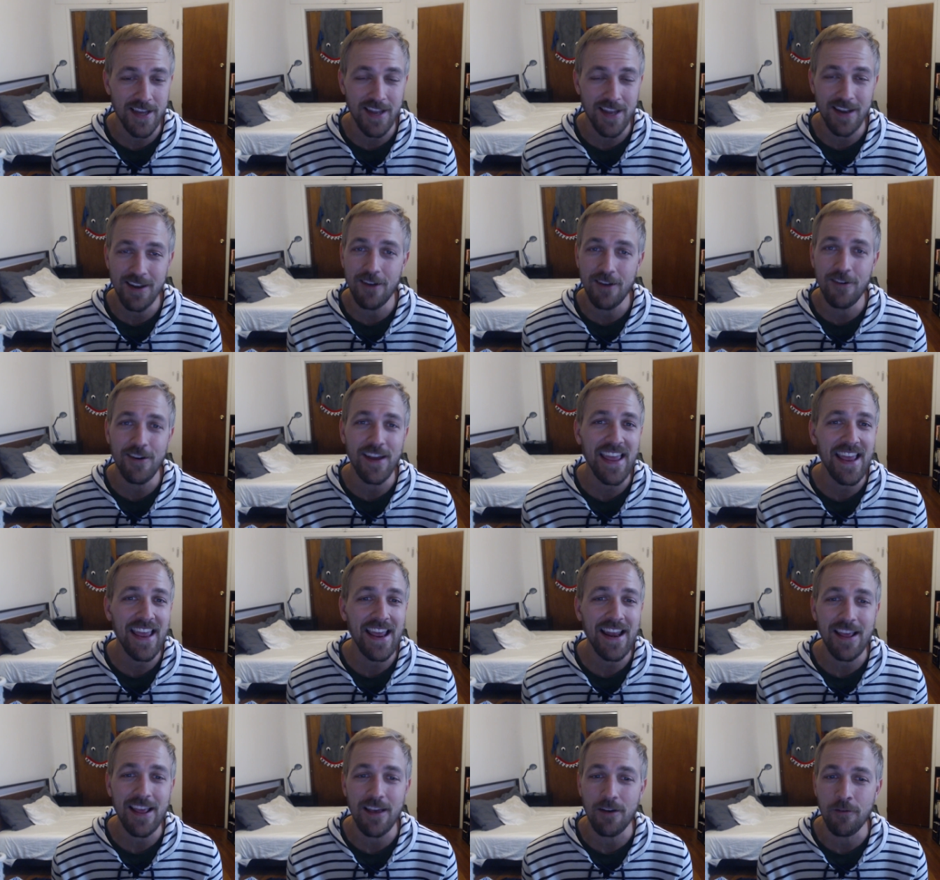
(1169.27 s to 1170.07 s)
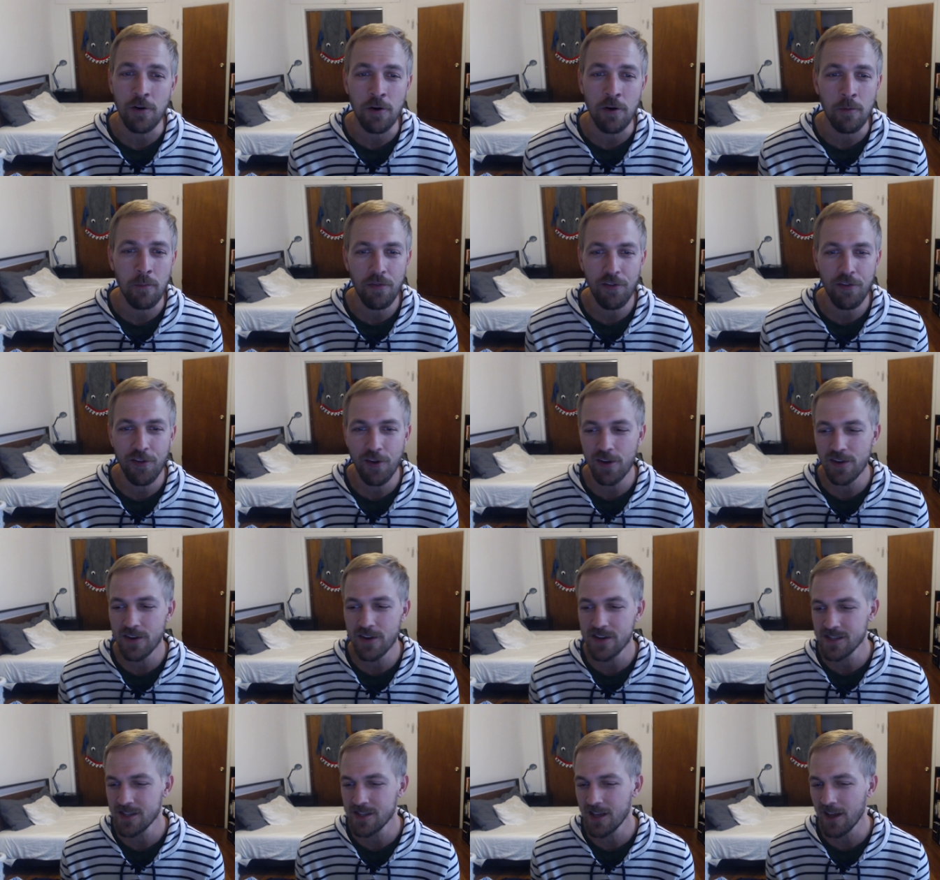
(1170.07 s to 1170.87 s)
I didn't know any of them, so I
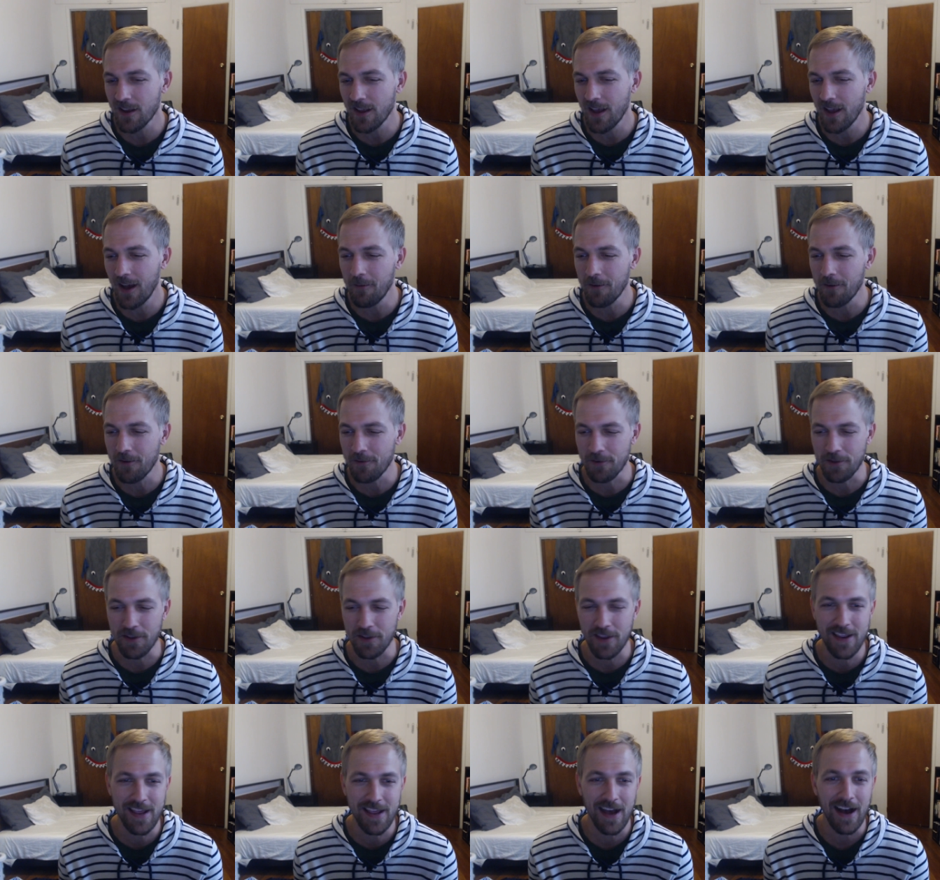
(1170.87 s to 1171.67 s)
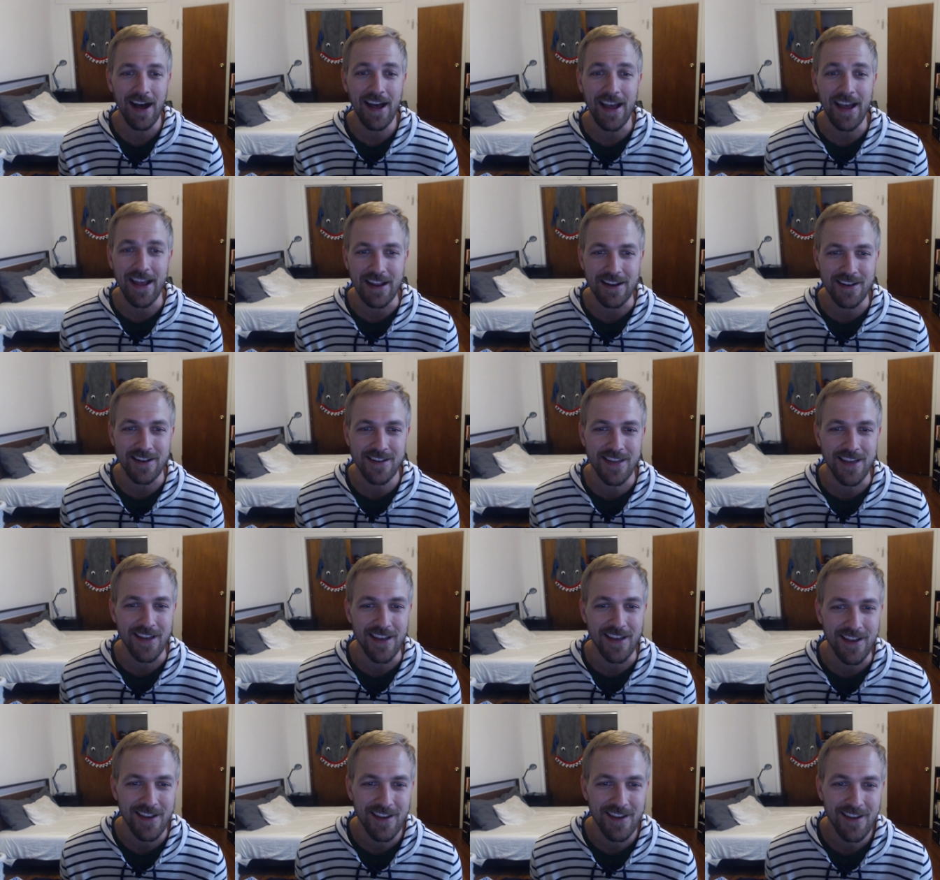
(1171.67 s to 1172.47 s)
just thought God was really kind
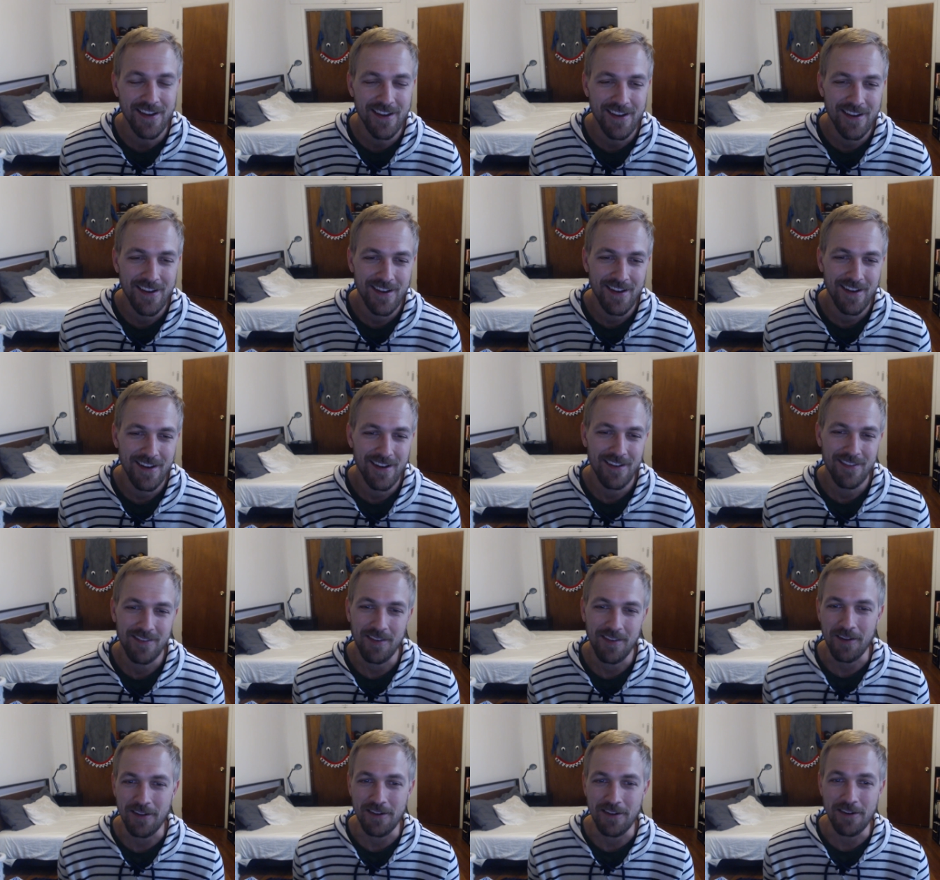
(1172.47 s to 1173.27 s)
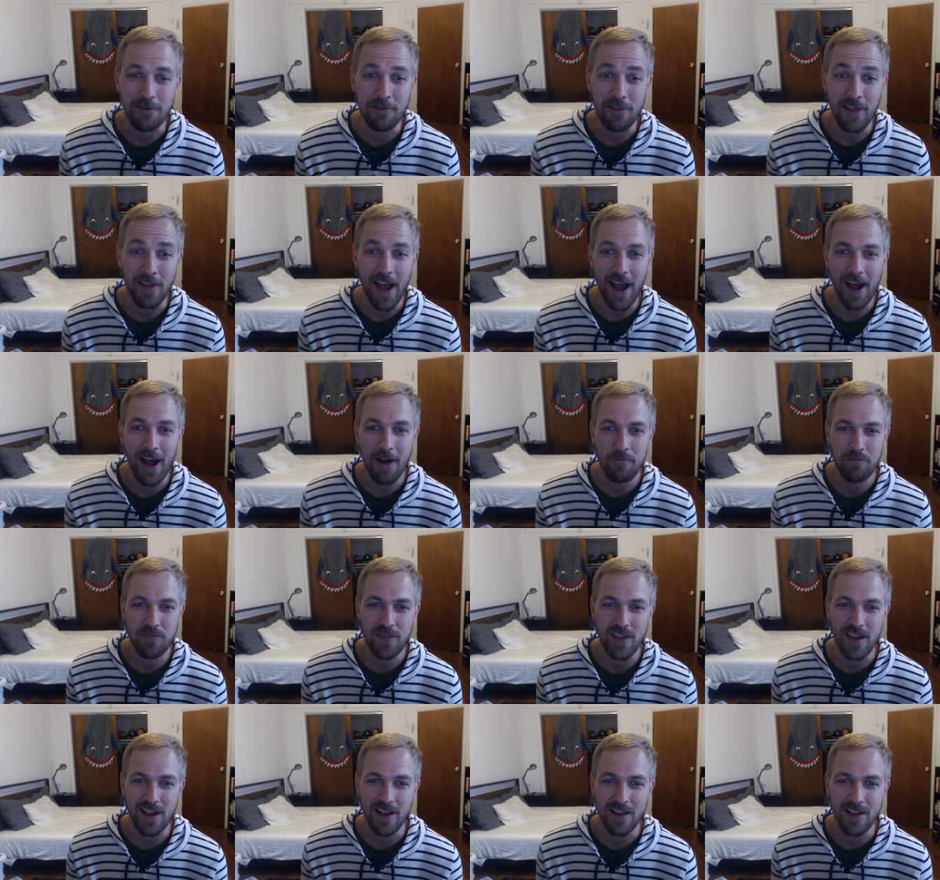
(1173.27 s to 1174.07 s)
to do
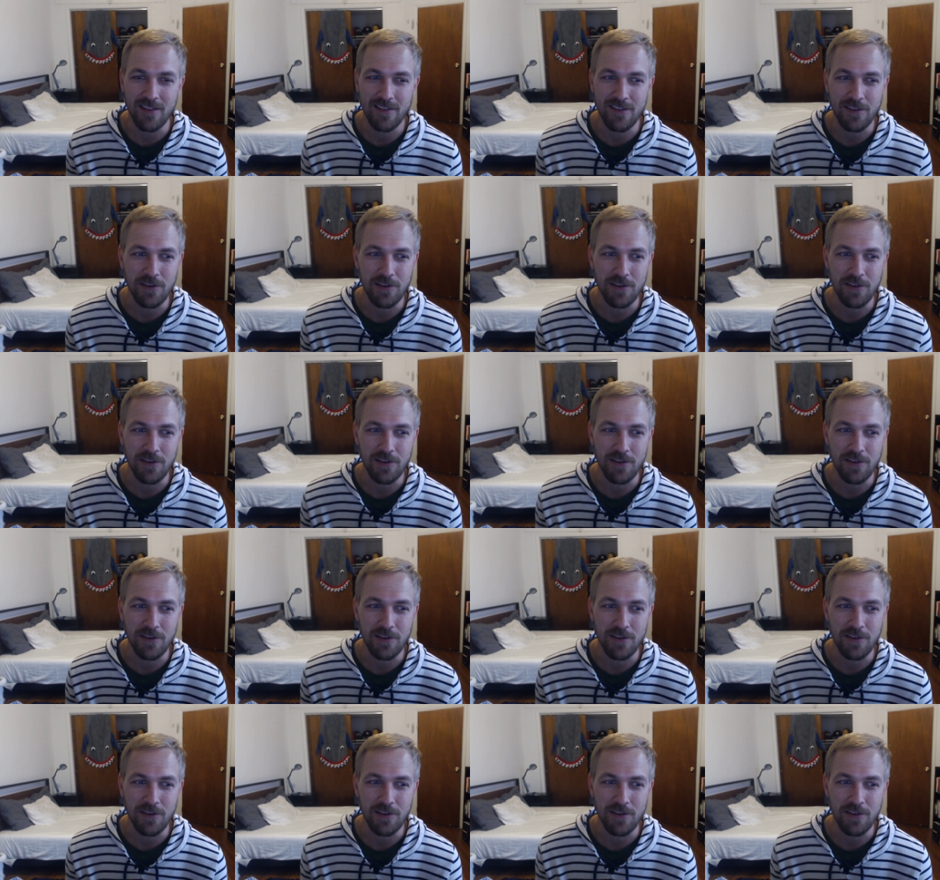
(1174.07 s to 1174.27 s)
that, and